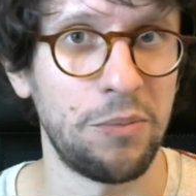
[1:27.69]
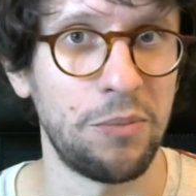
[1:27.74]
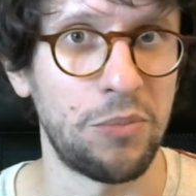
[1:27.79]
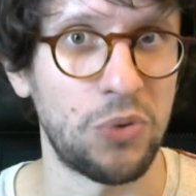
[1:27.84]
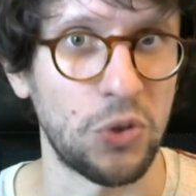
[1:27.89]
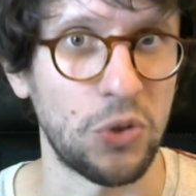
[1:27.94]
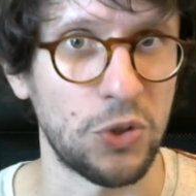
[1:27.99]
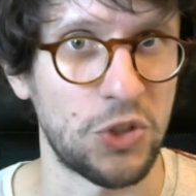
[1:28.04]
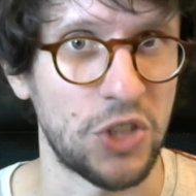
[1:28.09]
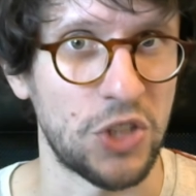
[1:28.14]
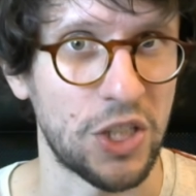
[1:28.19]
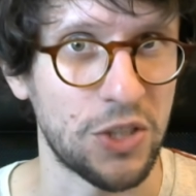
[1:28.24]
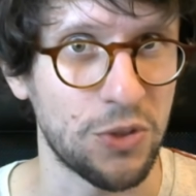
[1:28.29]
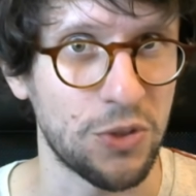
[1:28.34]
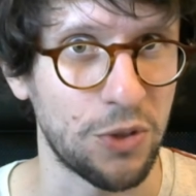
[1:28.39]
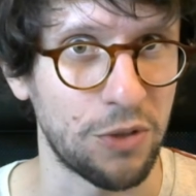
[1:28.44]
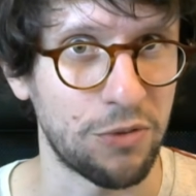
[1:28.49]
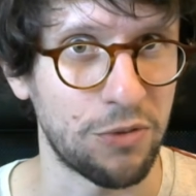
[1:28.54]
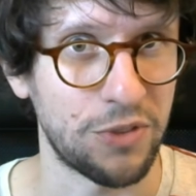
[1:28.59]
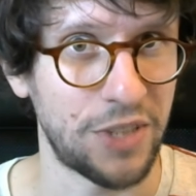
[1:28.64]
project
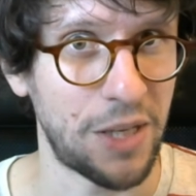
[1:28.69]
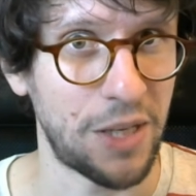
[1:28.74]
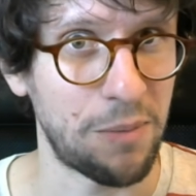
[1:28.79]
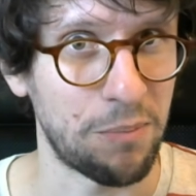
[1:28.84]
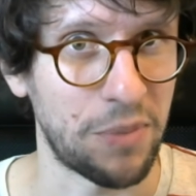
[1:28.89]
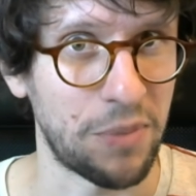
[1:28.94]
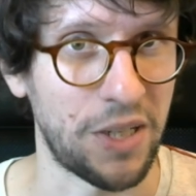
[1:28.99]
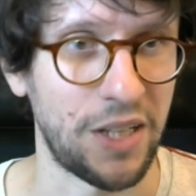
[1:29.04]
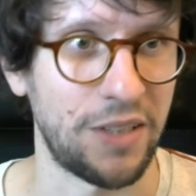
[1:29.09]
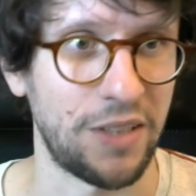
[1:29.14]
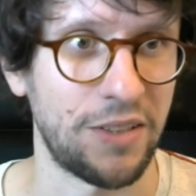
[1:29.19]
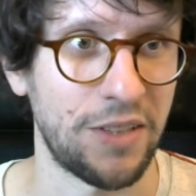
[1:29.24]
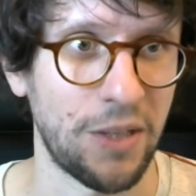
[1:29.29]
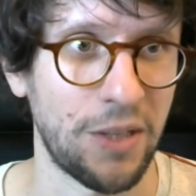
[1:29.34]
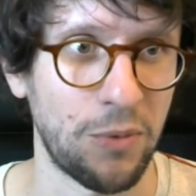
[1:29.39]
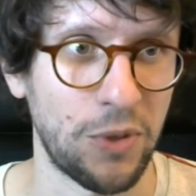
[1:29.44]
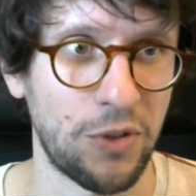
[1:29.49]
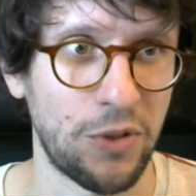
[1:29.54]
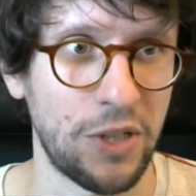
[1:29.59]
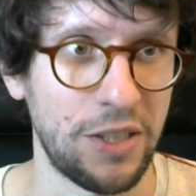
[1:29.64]
sort of template that
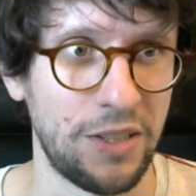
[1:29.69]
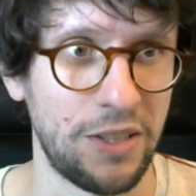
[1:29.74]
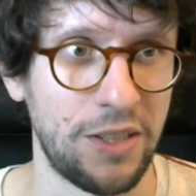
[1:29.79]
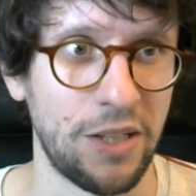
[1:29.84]
we created in that